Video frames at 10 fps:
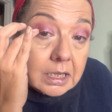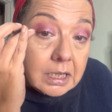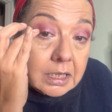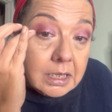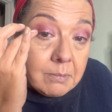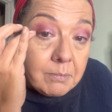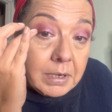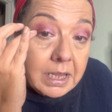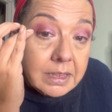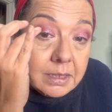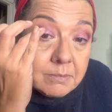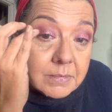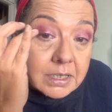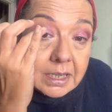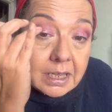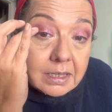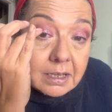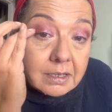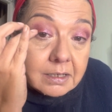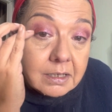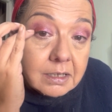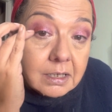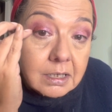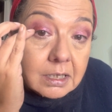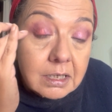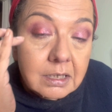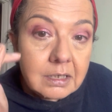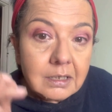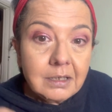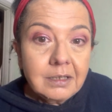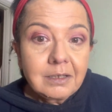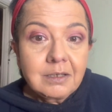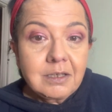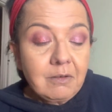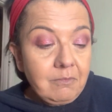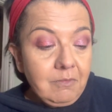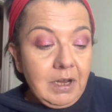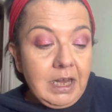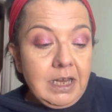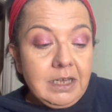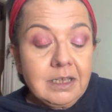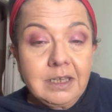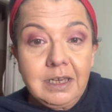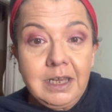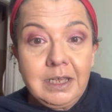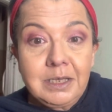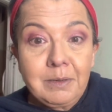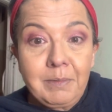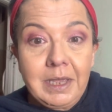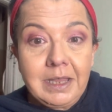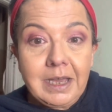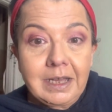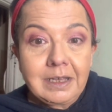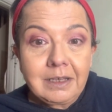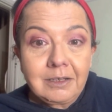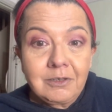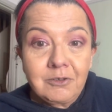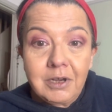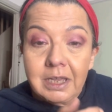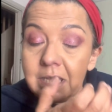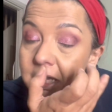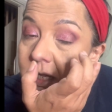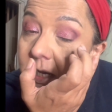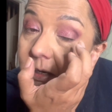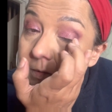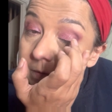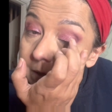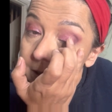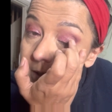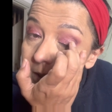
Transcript: And then blend them together. So it really doesn't need to be that tricky a look.